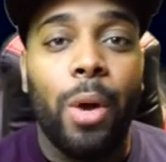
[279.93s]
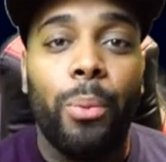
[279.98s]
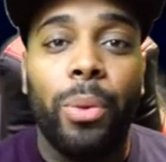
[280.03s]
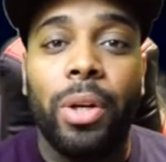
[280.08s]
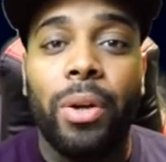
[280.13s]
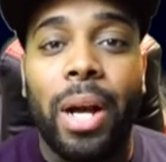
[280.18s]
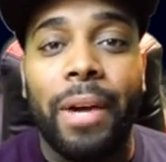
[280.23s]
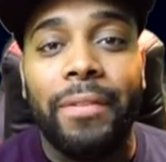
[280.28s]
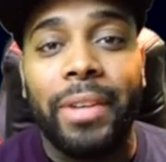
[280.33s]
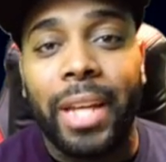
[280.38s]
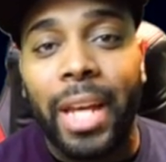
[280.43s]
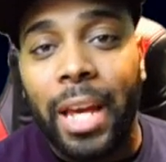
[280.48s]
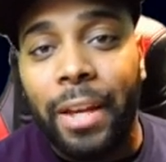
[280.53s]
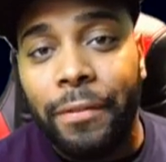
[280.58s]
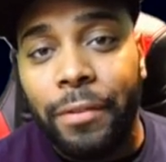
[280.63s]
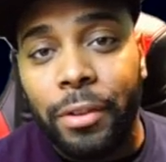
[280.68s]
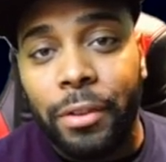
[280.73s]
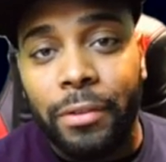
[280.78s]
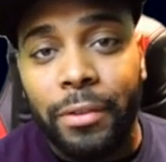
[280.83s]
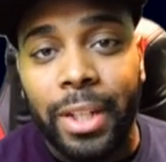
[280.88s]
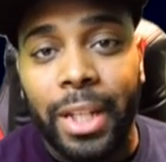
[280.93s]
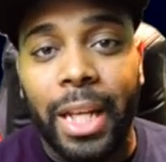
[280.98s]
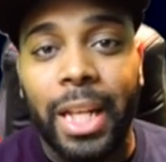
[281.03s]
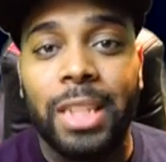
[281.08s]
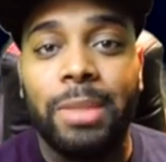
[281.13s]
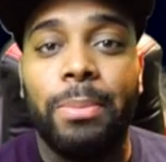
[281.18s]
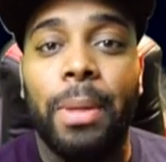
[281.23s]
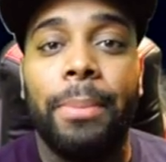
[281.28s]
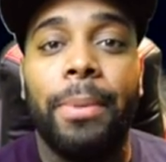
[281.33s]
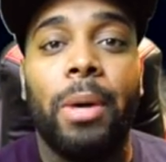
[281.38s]
we don't have a game for 3
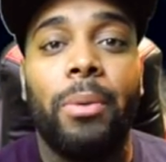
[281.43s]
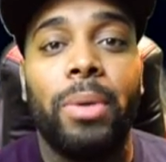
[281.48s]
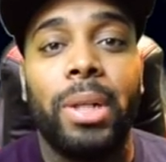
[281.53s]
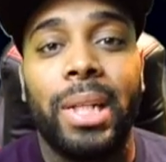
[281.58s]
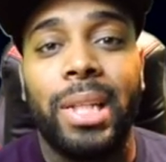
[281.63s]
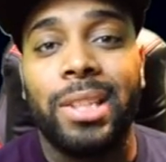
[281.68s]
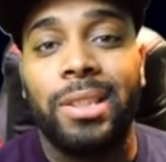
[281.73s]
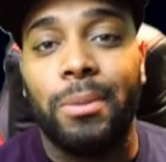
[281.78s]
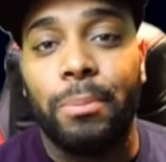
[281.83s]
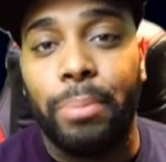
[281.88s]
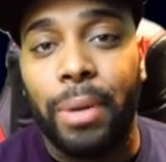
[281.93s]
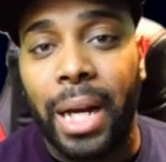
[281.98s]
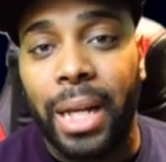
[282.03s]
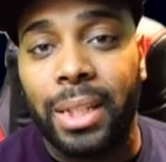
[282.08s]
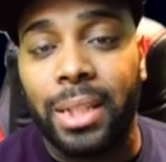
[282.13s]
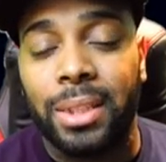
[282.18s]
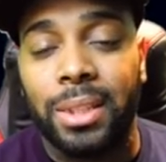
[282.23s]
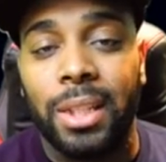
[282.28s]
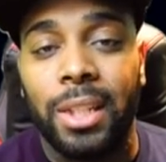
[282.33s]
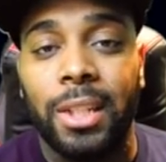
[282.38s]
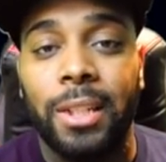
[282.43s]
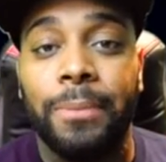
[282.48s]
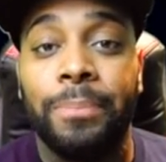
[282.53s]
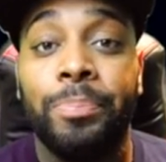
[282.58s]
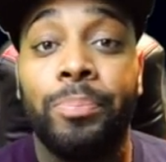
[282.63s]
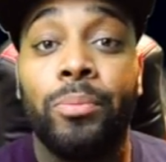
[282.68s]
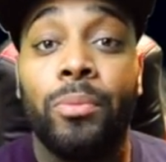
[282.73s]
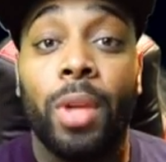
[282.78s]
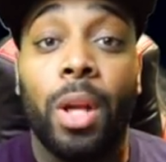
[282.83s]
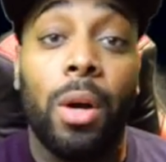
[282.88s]
days. Maybe I want to get some practice in.
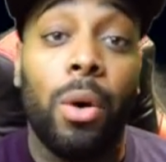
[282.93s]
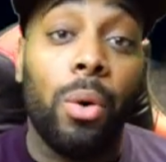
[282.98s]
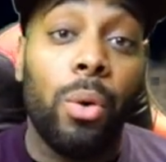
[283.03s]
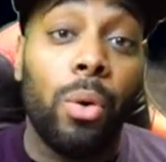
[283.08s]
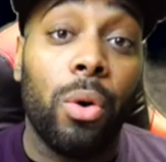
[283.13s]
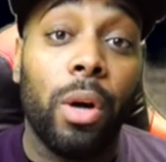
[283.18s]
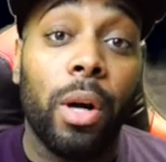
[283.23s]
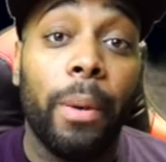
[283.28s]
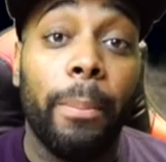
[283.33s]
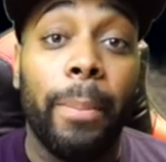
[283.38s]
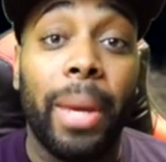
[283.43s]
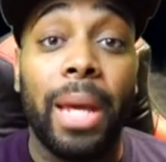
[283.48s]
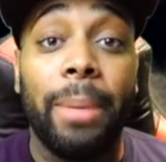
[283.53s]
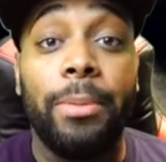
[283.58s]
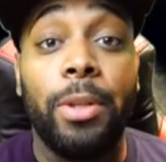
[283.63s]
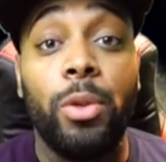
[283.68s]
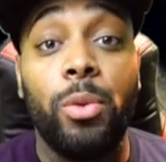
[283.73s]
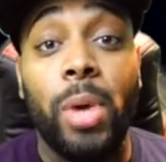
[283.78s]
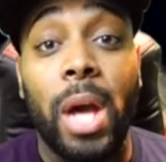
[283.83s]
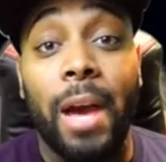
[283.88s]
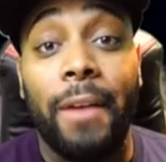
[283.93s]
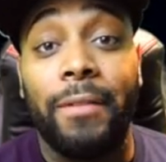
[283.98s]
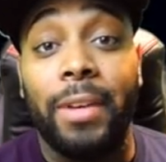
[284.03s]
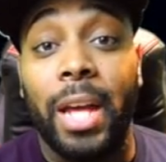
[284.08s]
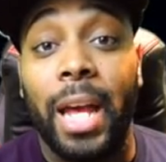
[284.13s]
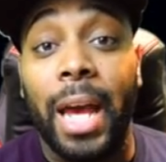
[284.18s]
Or maybe you have a